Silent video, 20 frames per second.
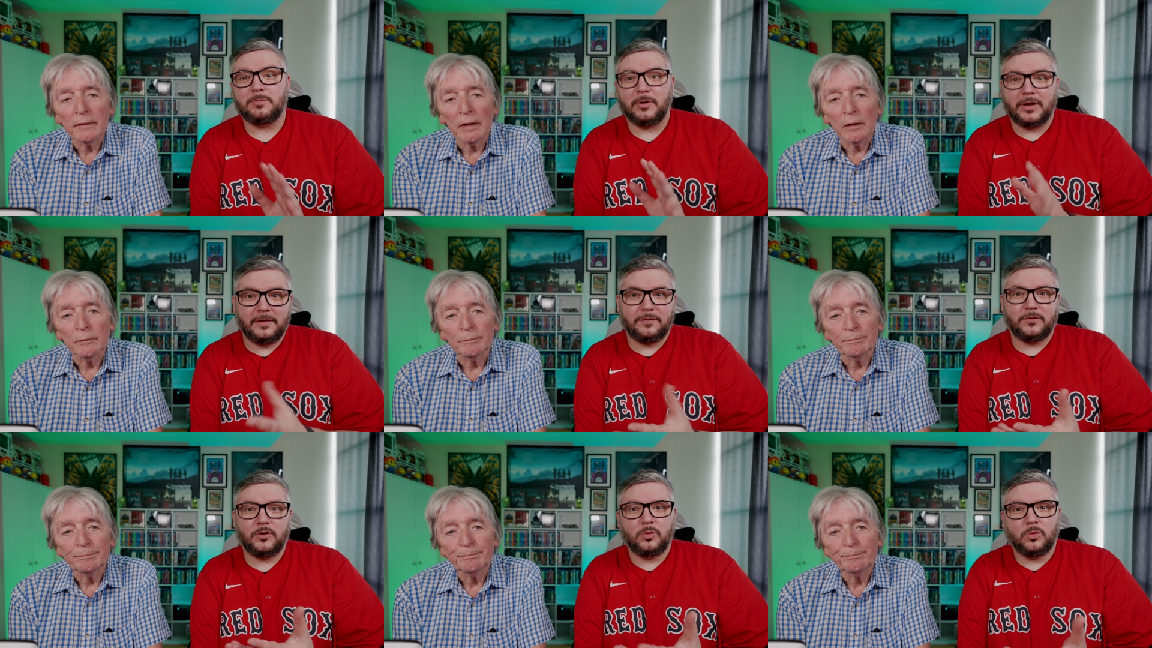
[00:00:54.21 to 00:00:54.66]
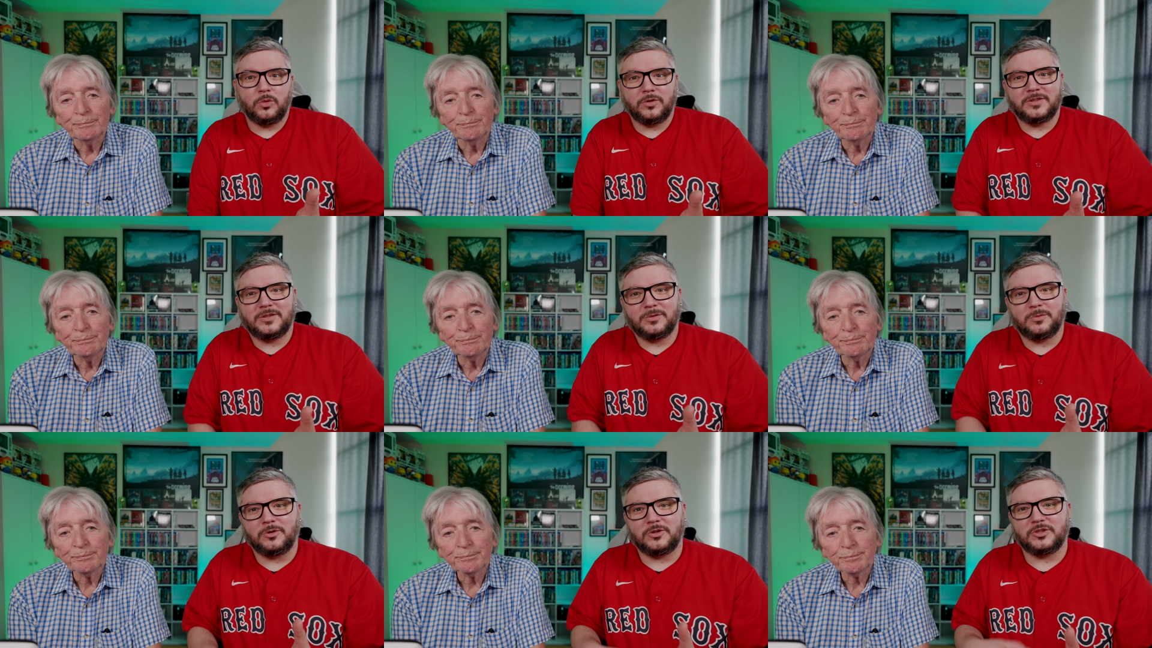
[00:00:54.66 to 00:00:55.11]
Speaker 1: but if you
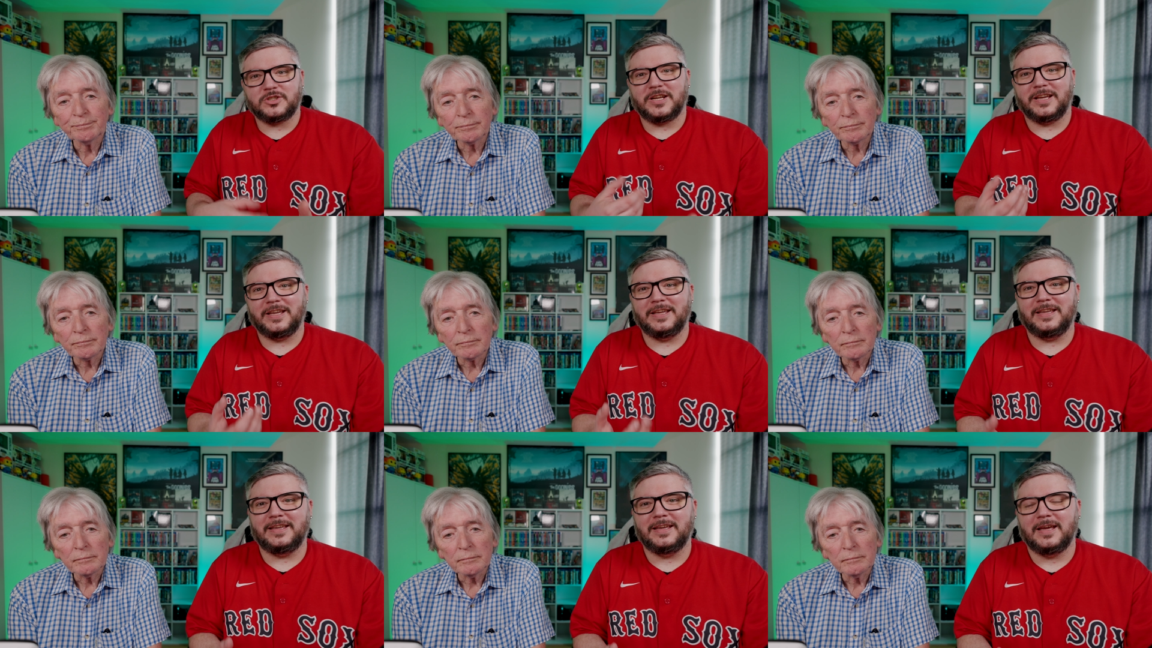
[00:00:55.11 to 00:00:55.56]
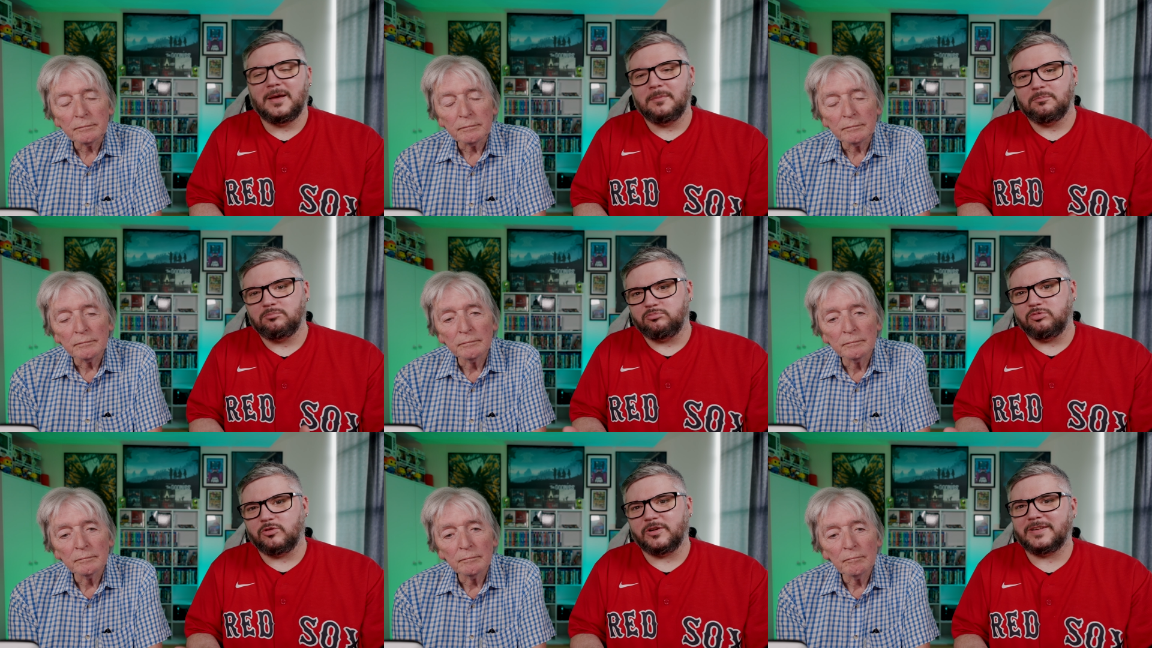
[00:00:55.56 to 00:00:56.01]
want to watch a
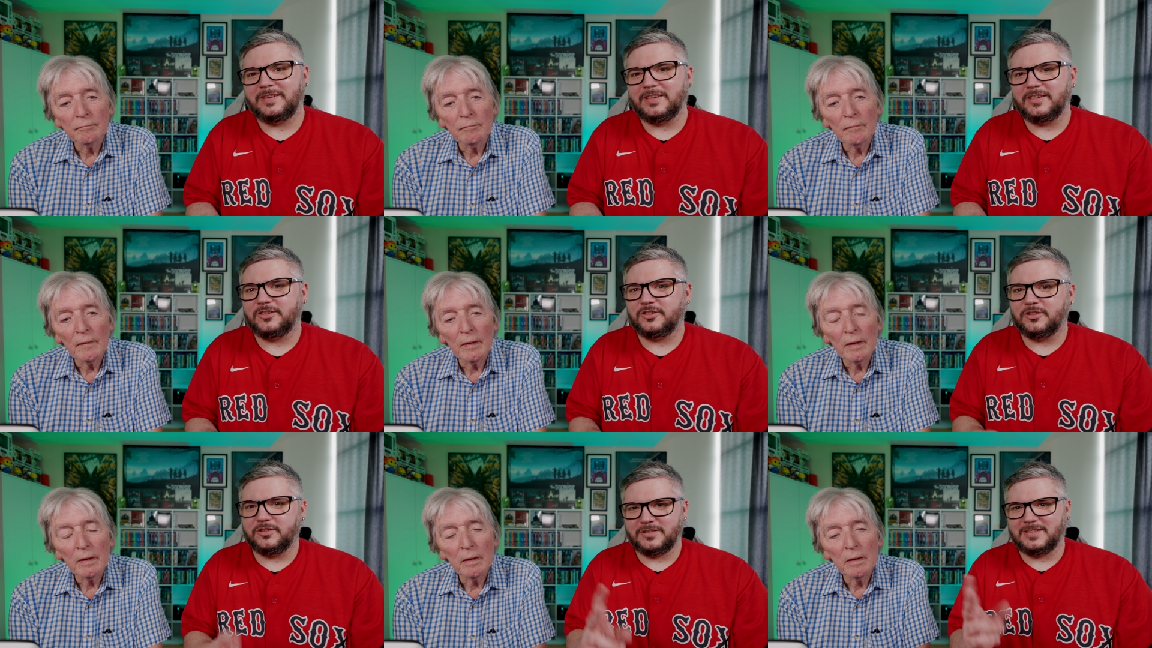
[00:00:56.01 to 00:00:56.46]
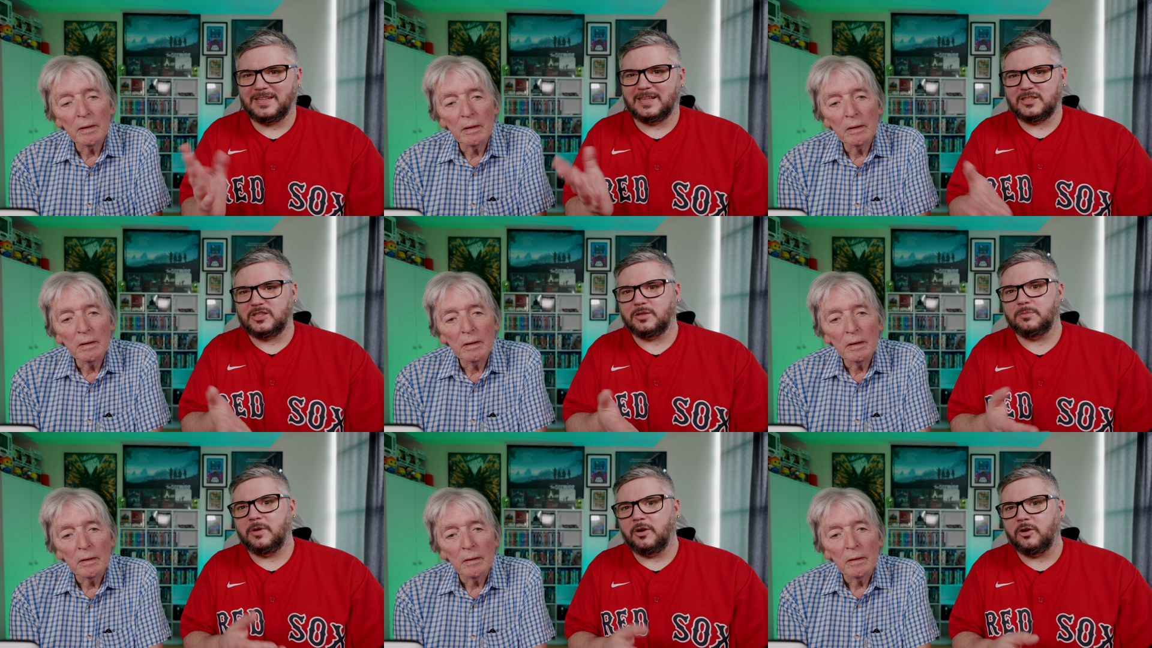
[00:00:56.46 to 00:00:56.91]

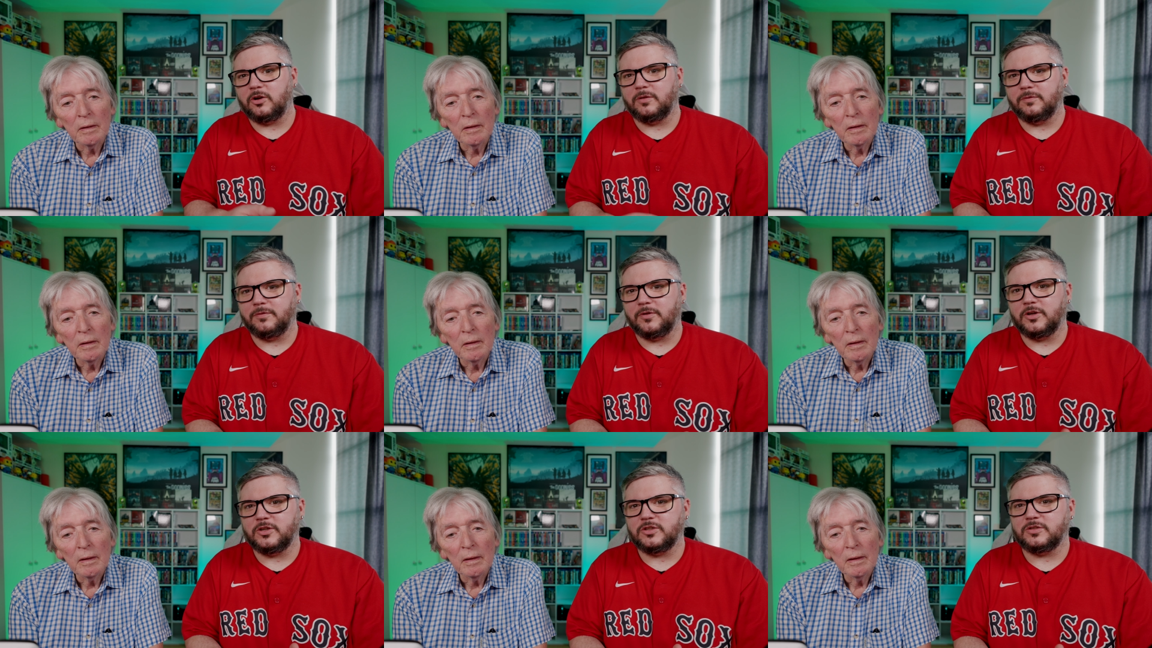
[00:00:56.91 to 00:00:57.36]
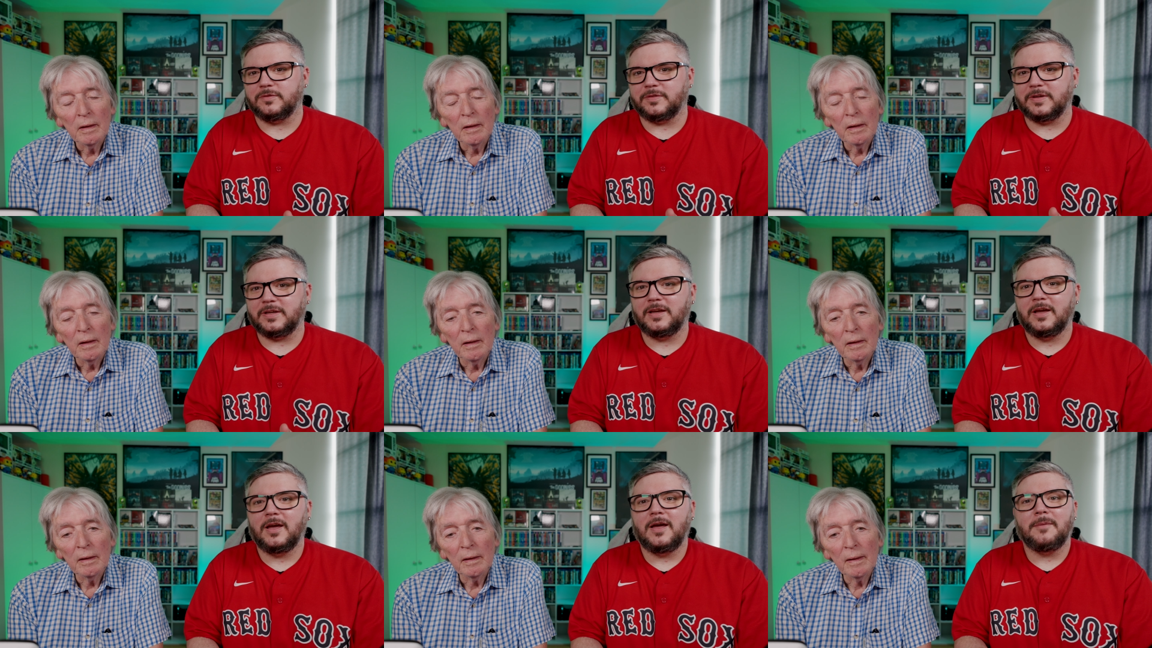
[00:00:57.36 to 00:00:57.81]
British/American version of
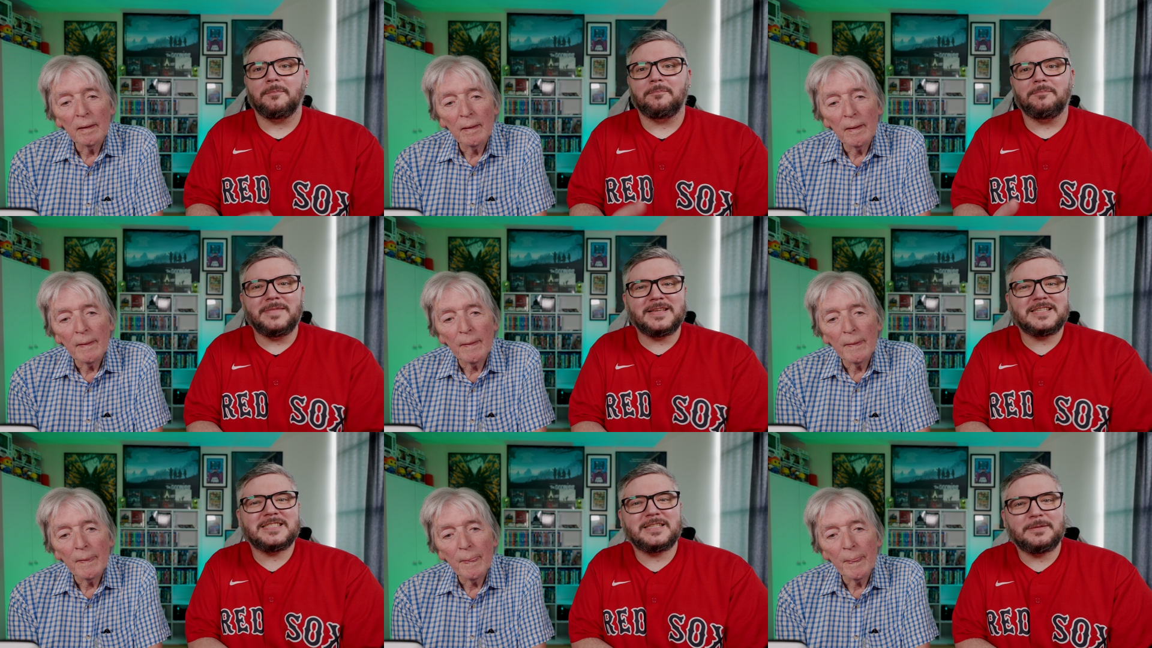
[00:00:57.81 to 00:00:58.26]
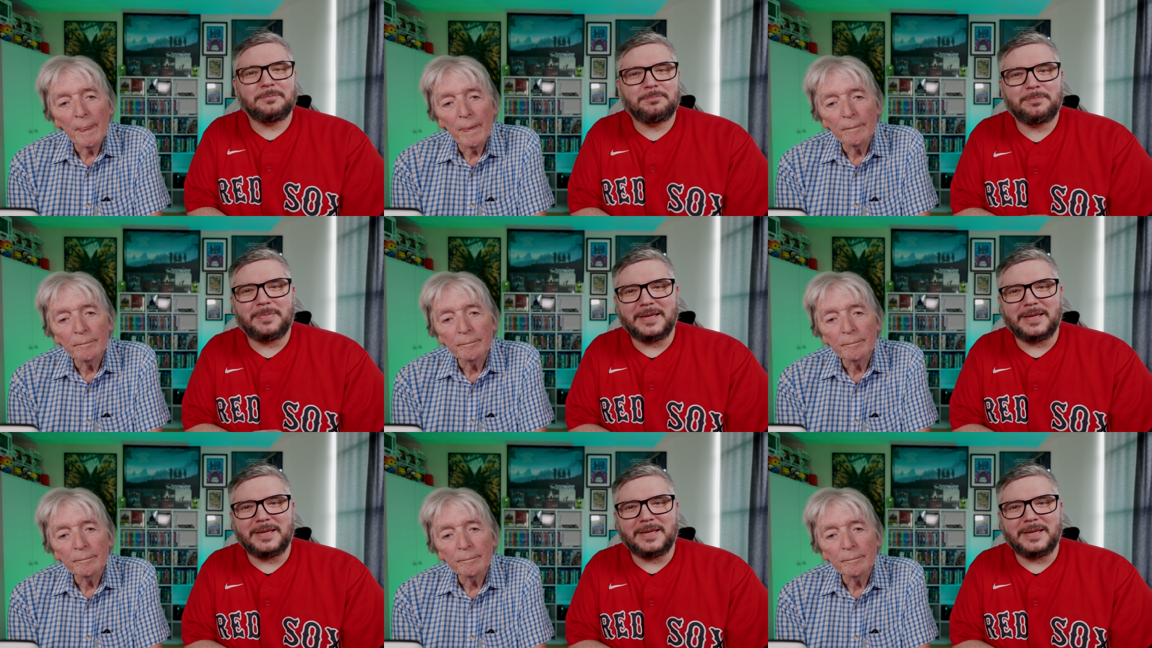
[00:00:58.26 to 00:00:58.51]
it, Mr.